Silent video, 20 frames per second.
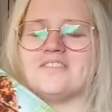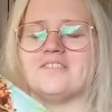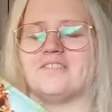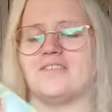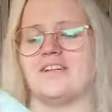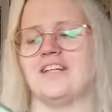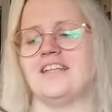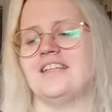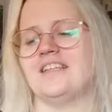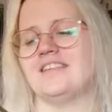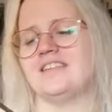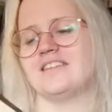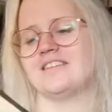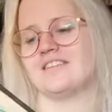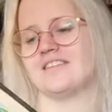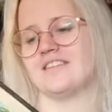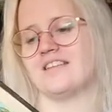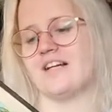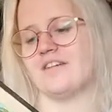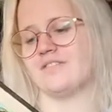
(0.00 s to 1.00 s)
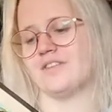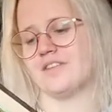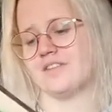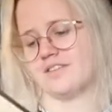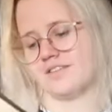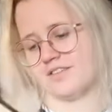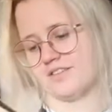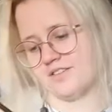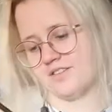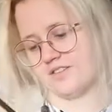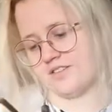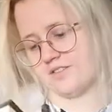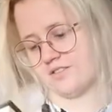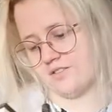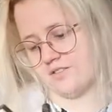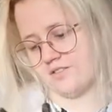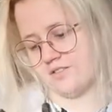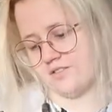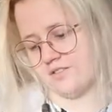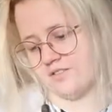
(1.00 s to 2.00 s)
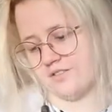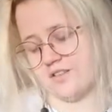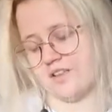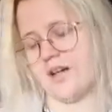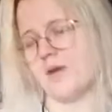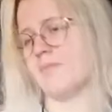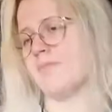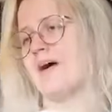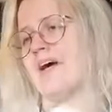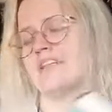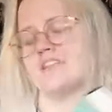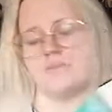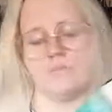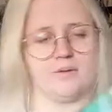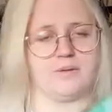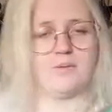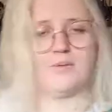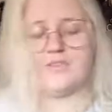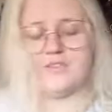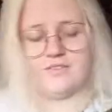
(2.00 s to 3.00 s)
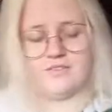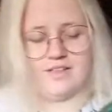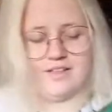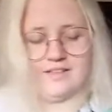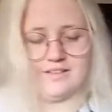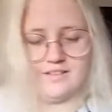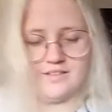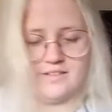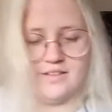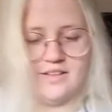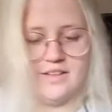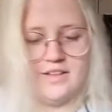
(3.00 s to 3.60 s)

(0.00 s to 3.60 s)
Read it, love it, and come back to me once you've read it.